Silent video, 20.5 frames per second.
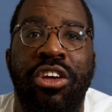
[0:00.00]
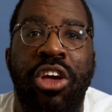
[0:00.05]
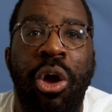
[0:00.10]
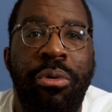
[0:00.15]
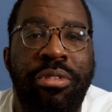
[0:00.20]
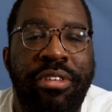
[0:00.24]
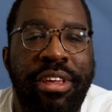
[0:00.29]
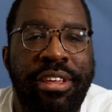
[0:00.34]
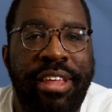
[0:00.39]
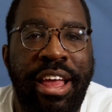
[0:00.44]

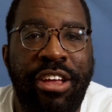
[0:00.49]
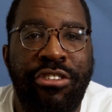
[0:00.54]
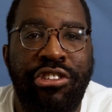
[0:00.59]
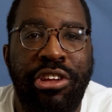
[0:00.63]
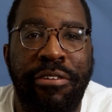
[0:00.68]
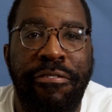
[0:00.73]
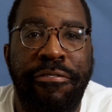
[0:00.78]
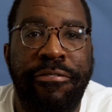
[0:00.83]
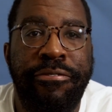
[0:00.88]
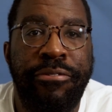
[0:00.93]
Ghost is
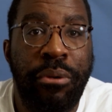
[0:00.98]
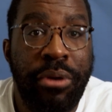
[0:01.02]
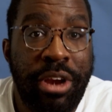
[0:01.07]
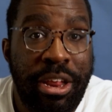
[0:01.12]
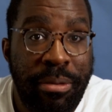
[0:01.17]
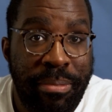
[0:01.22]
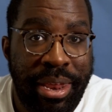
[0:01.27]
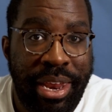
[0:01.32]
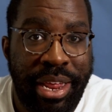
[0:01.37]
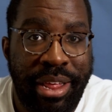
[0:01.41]
actually a
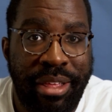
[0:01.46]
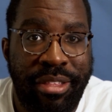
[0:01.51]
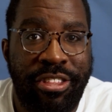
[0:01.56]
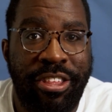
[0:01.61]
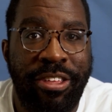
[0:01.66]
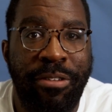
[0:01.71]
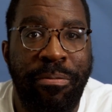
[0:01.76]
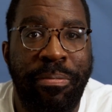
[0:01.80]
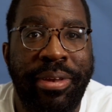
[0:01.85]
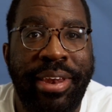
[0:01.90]
40-minute
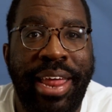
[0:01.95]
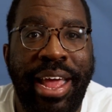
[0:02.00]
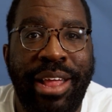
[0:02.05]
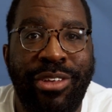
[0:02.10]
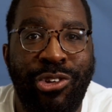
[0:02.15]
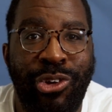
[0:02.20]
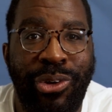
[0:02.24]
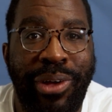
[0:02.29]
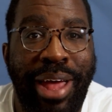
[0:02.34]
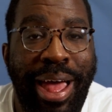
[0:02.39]

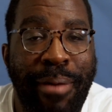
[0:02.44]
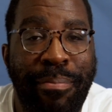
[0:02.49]
supernatural